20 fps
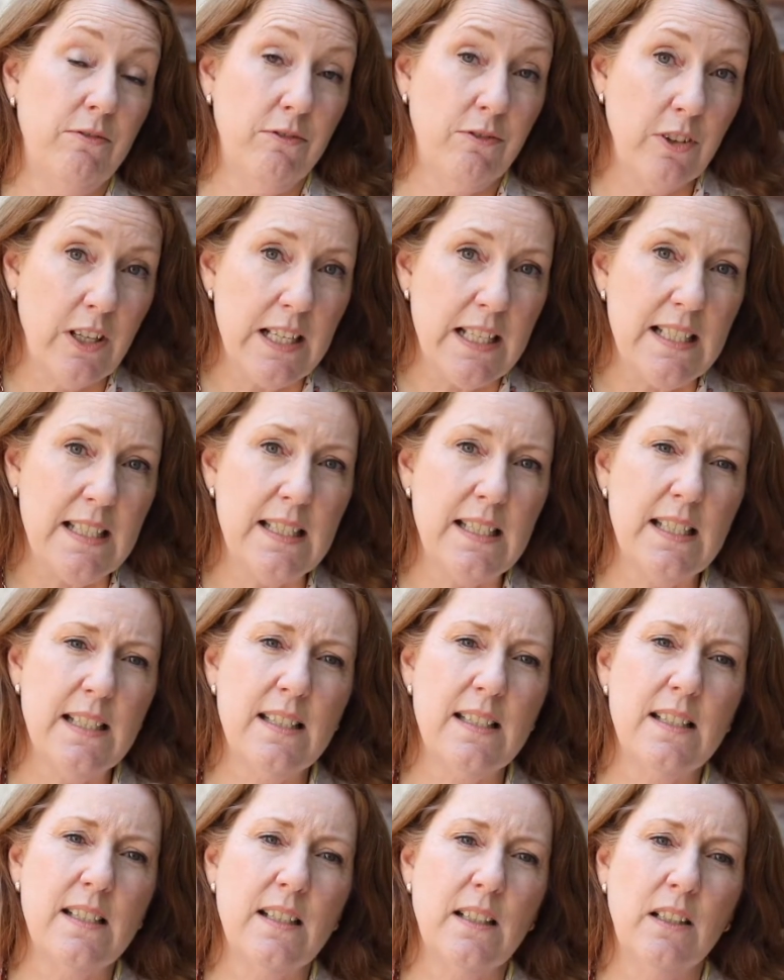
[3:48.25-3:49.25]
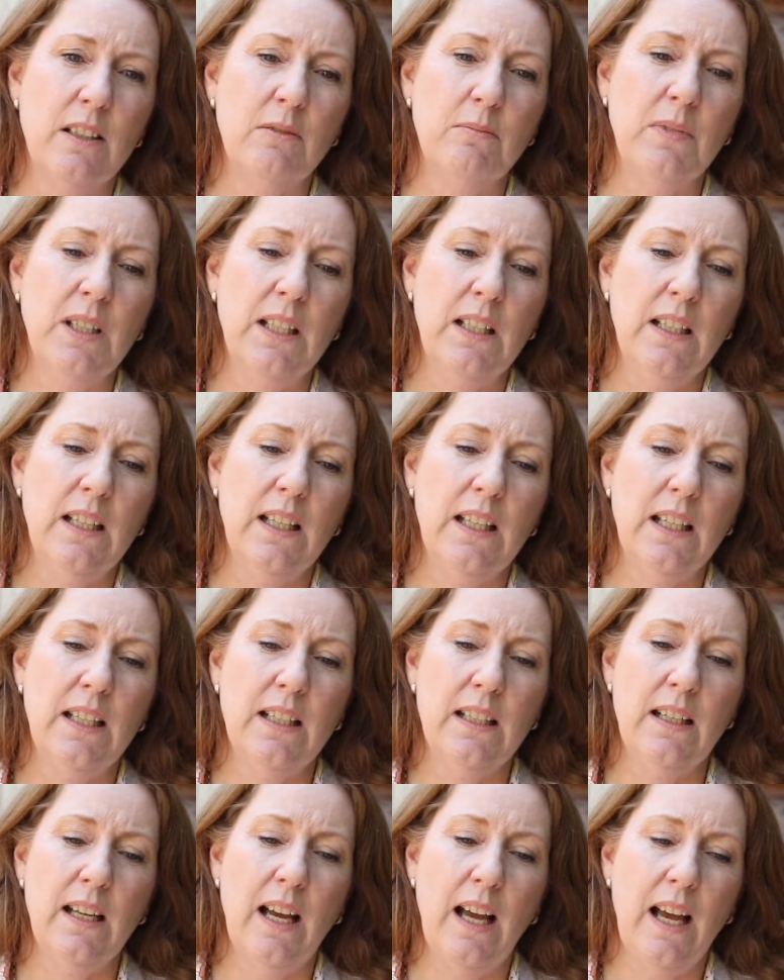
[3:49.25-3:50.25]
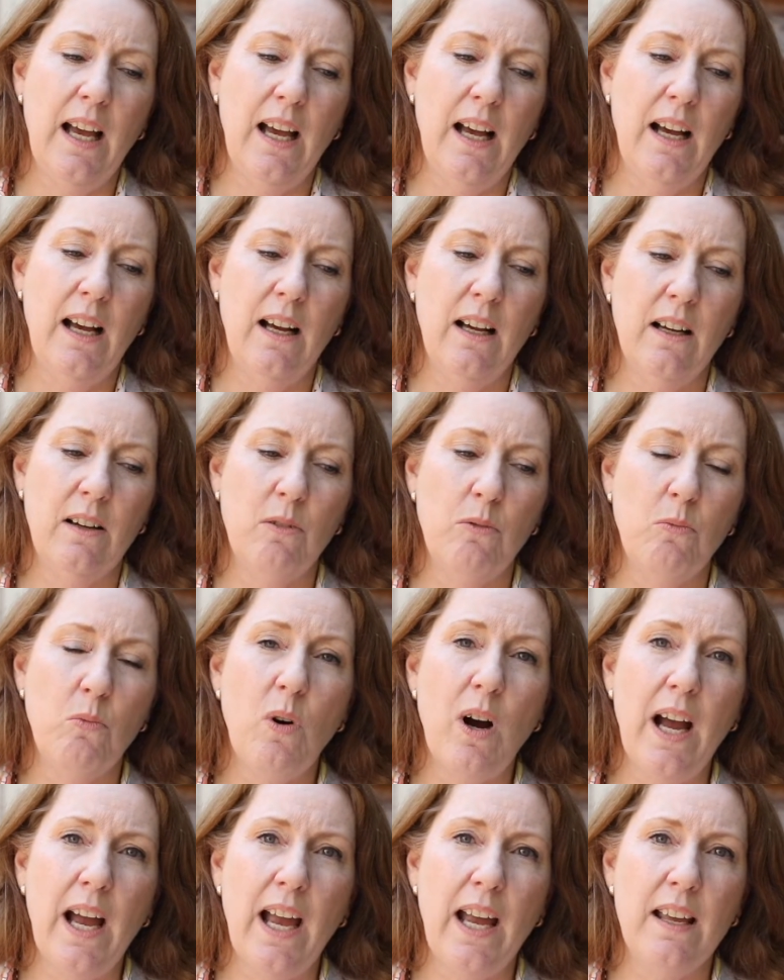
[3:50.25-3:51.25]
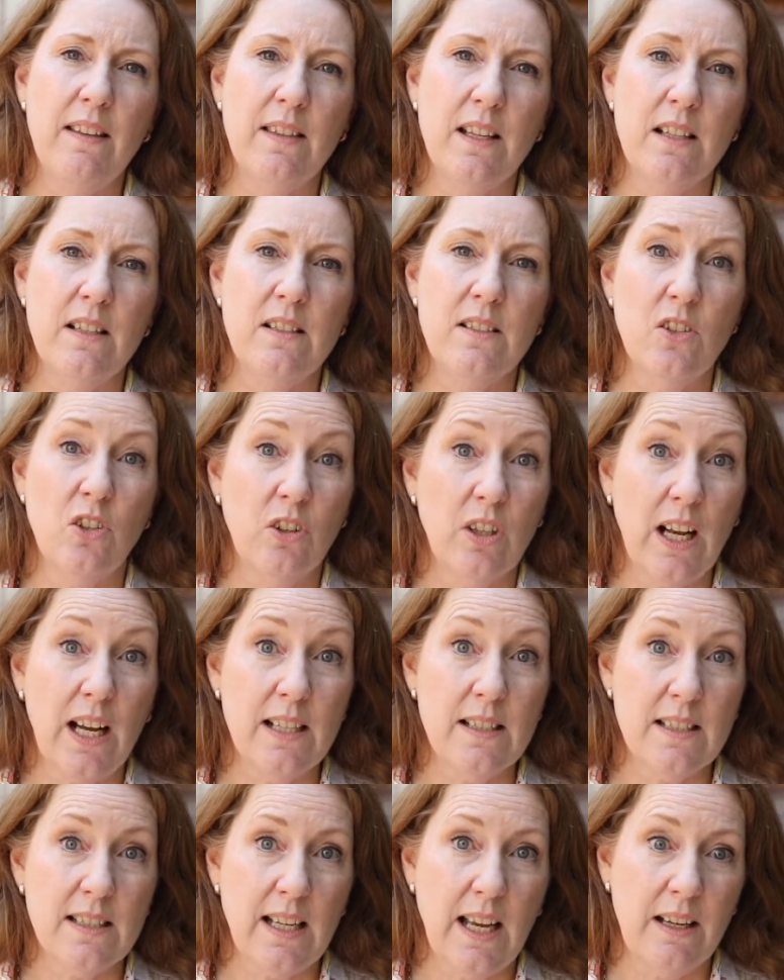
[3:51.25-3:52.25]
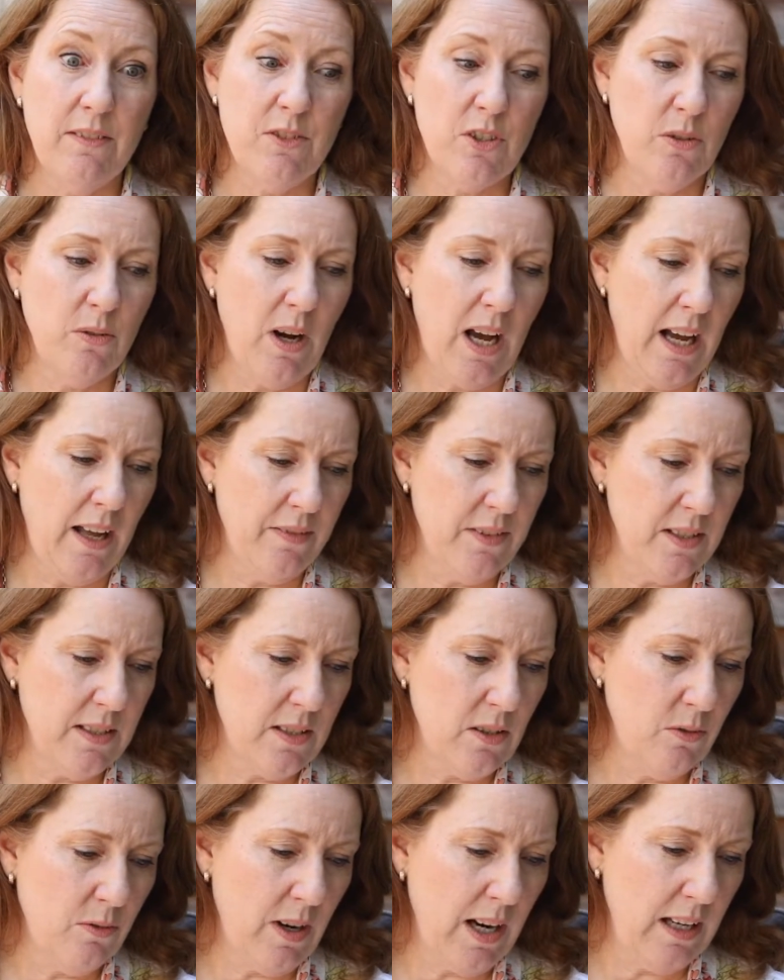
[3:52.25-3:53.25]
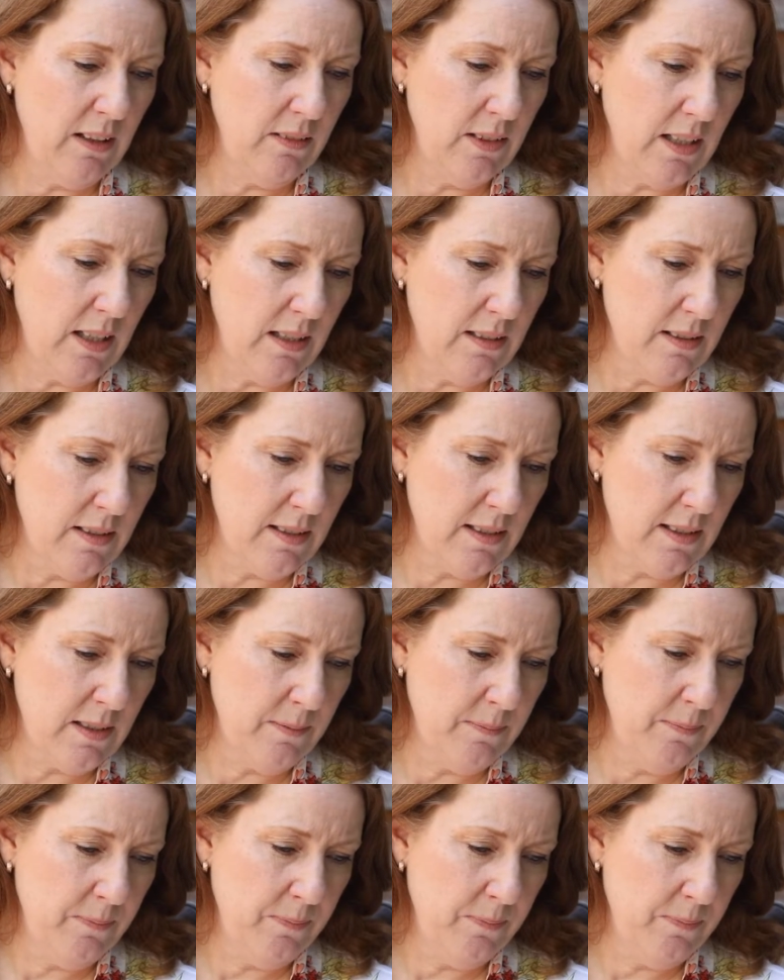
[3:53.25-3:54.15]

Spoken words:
freeze system in a way that is not unsafe to others around us.